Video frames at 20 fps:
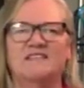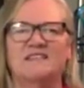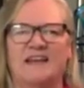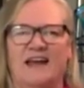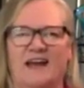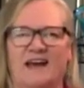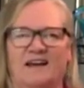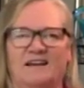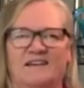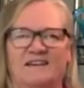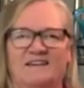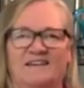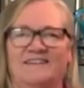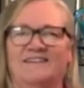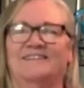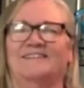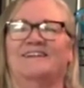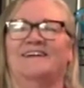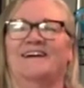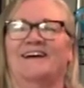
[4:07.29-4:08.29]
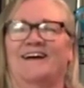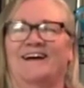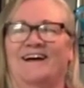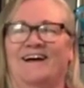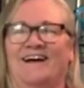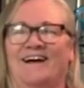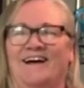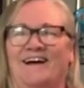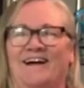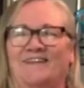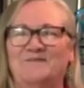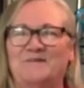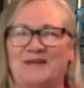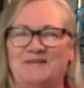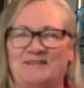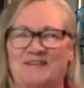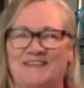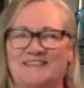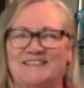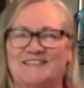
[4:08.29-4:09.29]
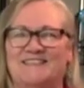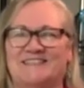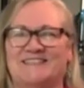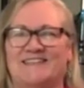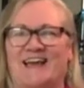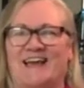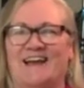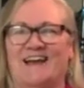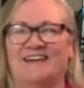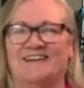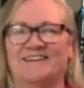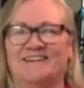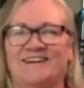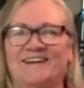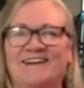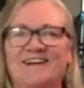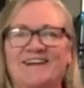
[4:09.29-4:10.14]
sand. Maybe it's sand.